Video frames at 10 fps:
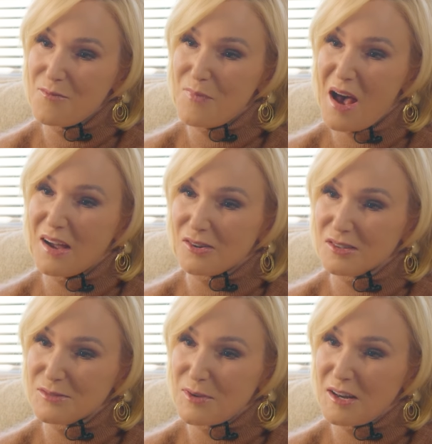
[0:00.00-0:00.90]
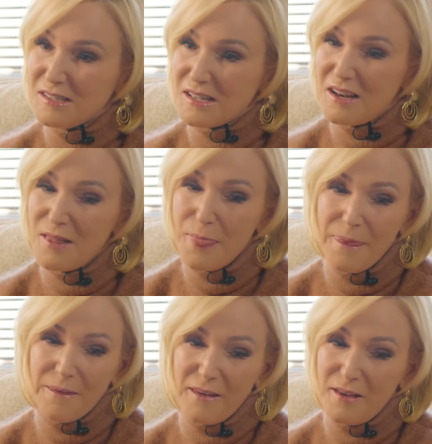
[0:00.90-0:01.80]
battles, but he said,
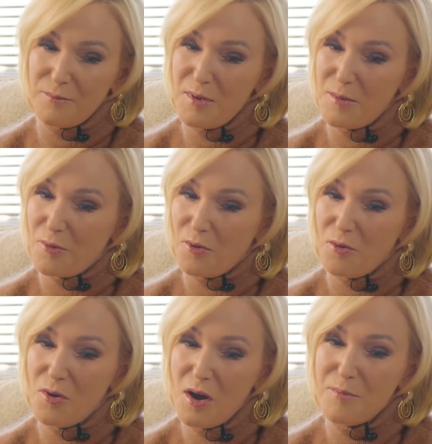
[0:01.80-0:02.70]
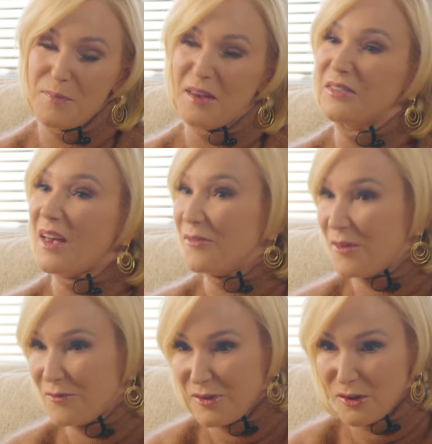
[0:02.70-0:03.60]
can people be safe
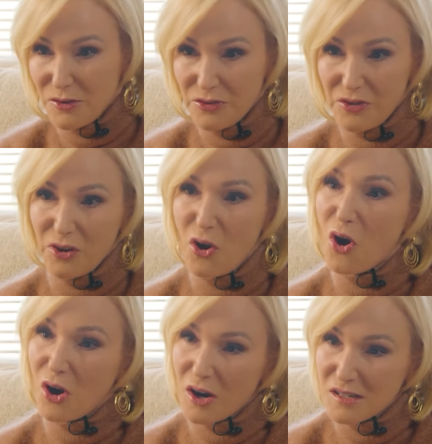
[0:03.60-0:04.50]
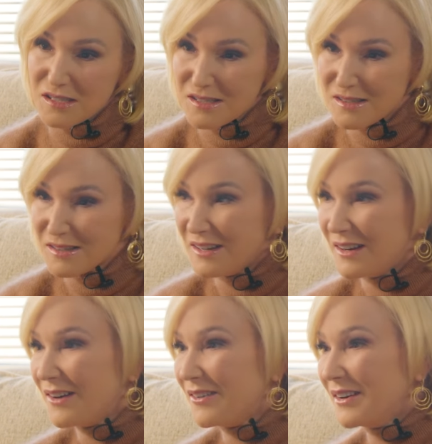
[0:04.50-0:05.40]
in fields and cars,
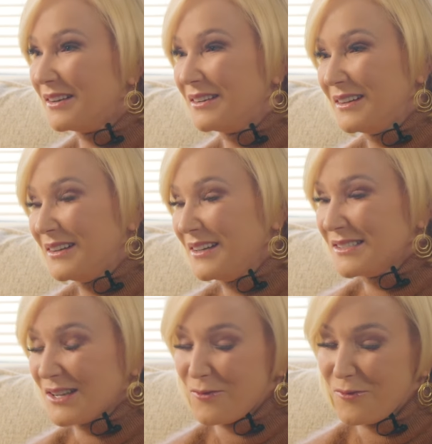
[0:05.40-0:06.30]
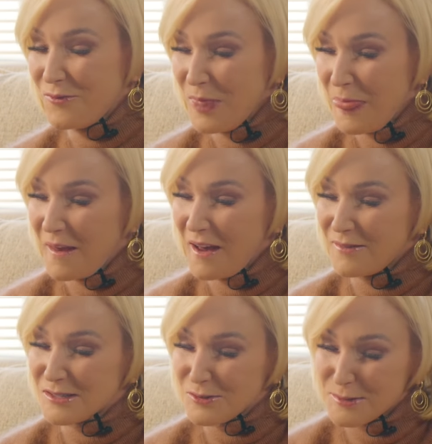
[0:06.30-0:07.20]
you know, and so I
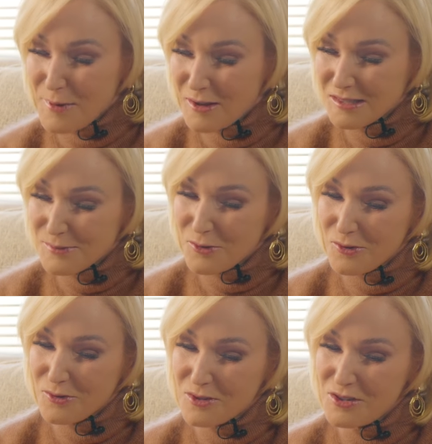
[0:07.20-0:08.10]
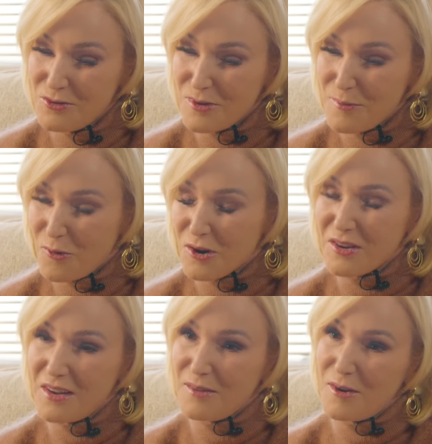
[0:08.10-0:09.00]
was responsible to report
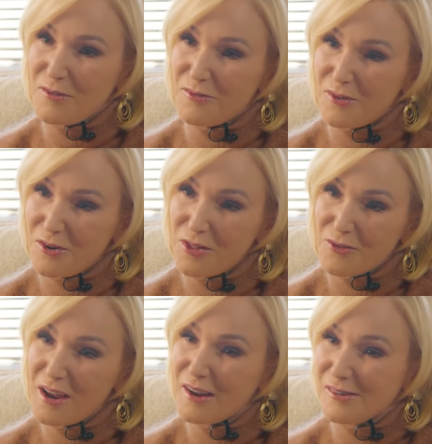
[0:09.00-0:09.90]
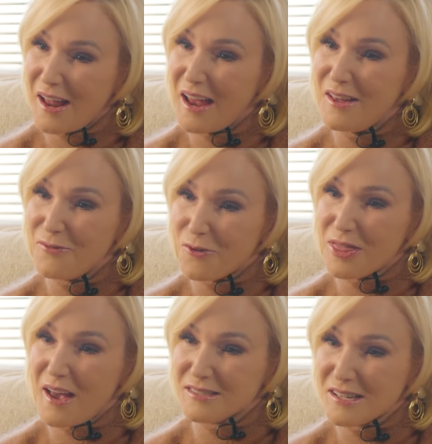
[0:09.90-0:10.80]
to him for three hundred eighty-four
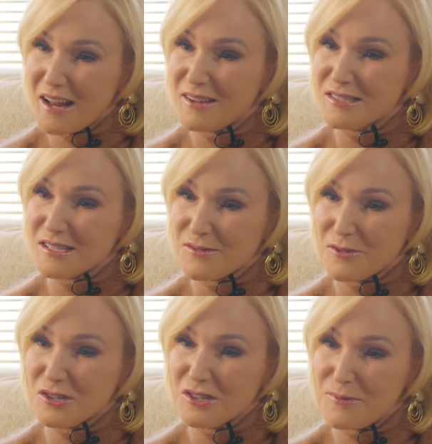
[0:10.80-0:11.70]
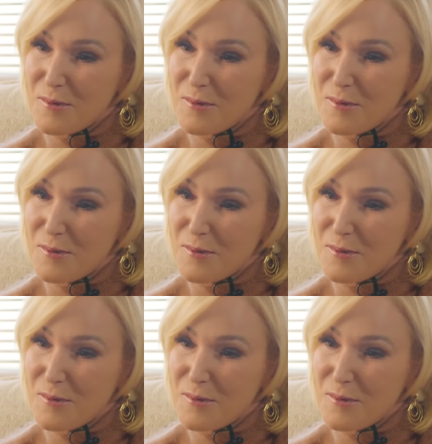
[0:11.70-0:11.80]
thousand houses of worship